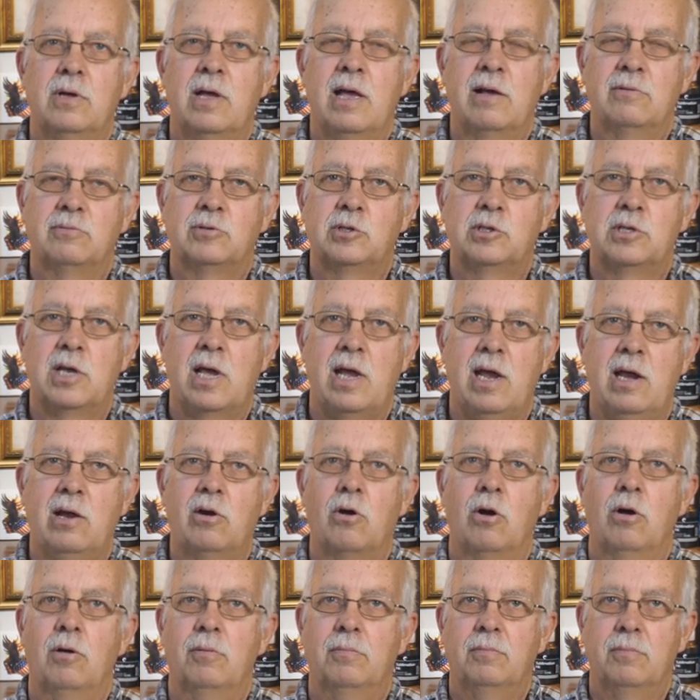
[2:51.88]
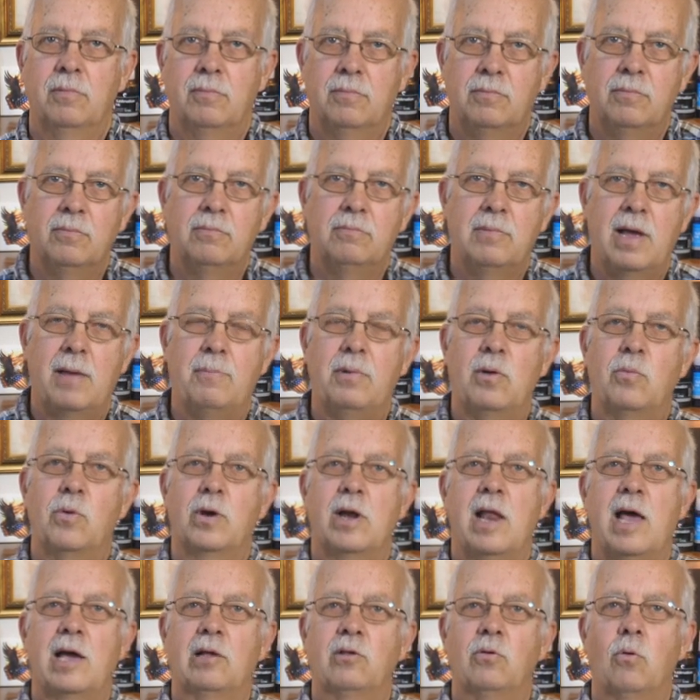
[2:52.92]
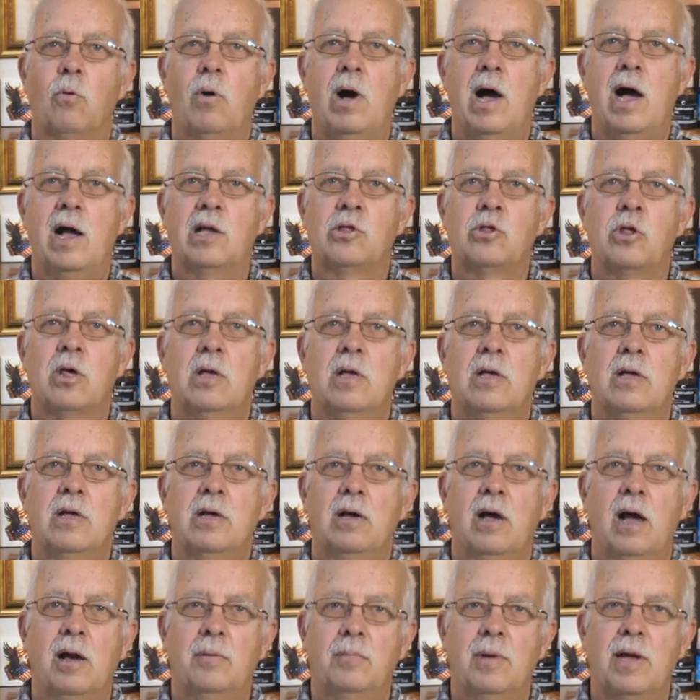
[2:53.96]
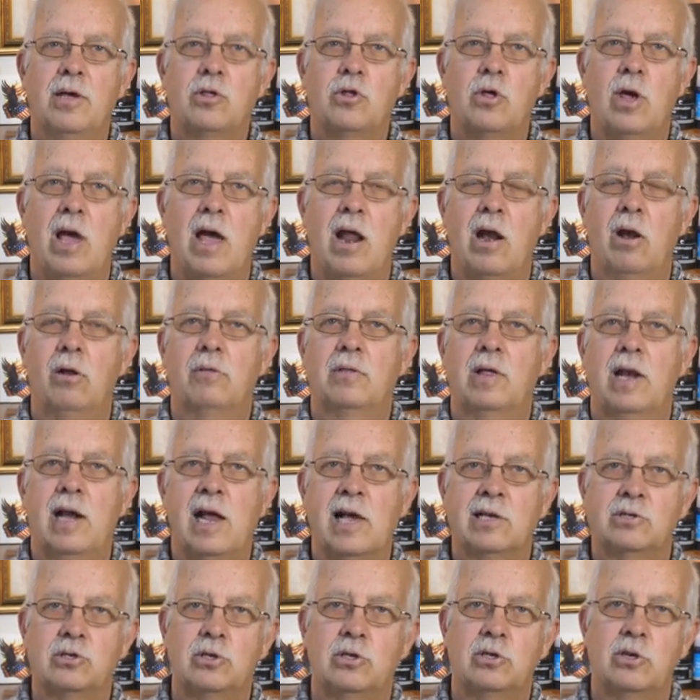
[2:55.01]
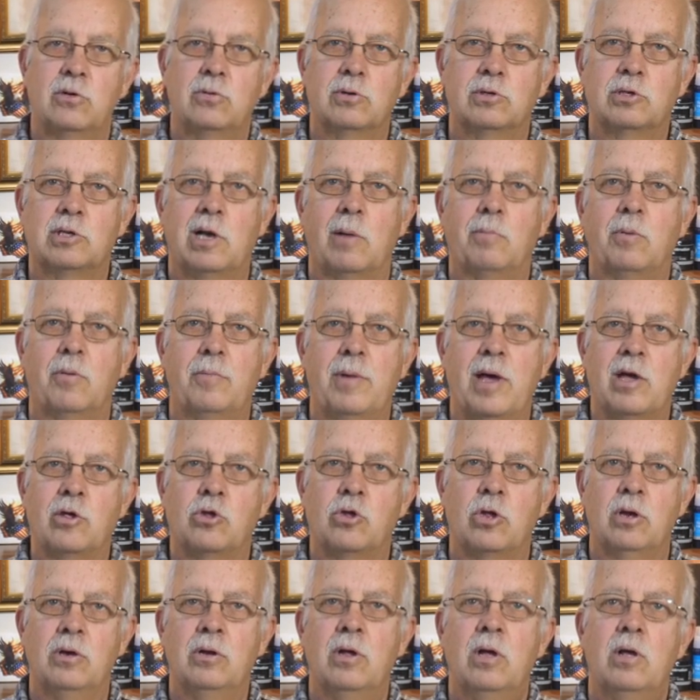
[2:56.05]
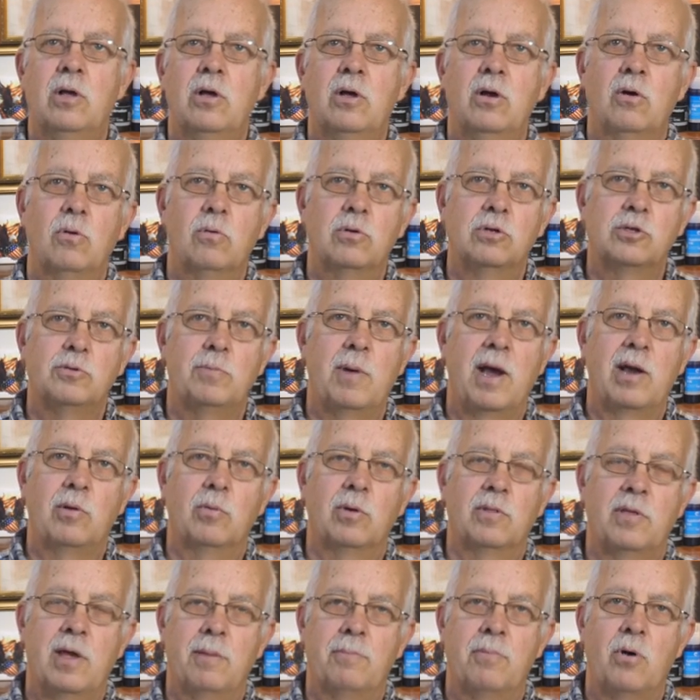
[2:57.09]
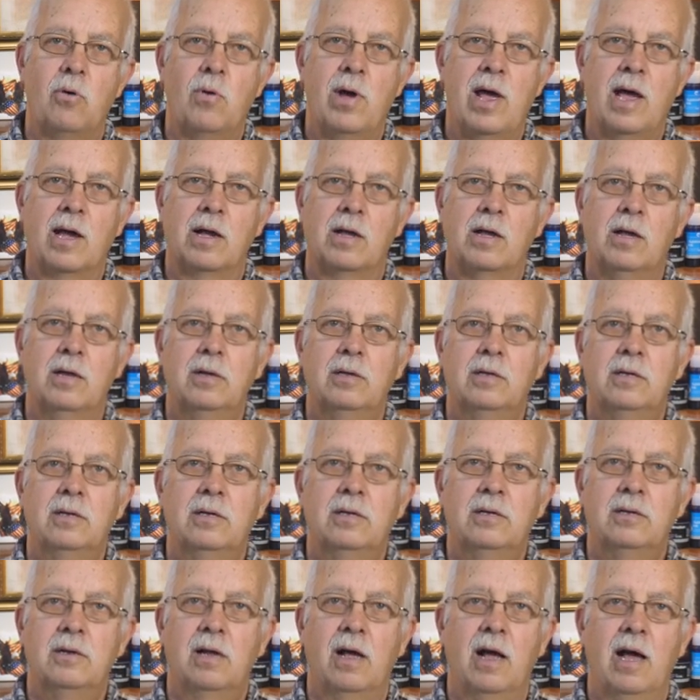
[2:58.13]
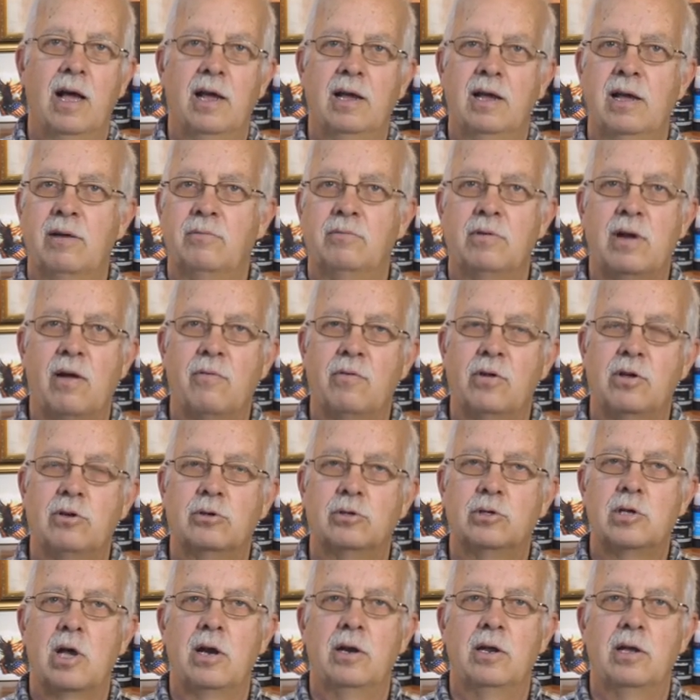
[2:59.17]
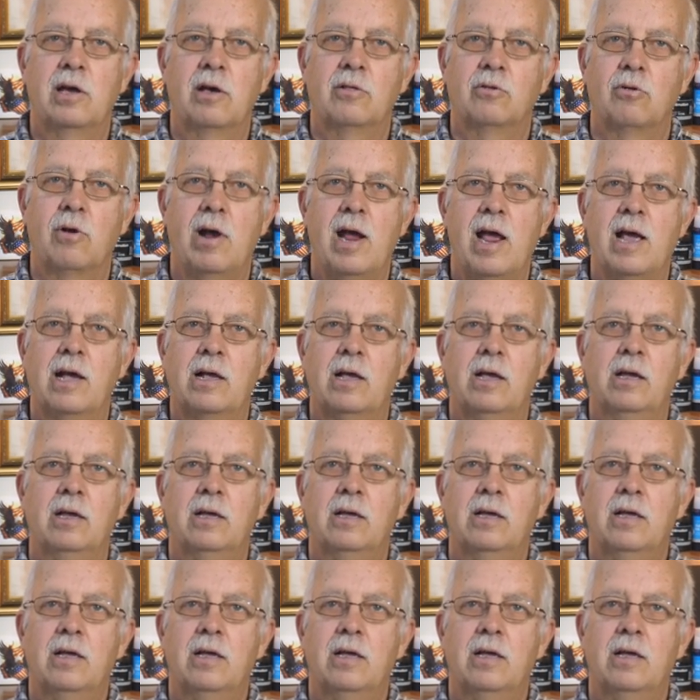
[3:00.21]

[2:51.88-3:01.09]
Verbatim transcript: have seen or maybe would like to watch on my channel that has to do with sublimation was made with Hiipoo ink. I have never used any other ink,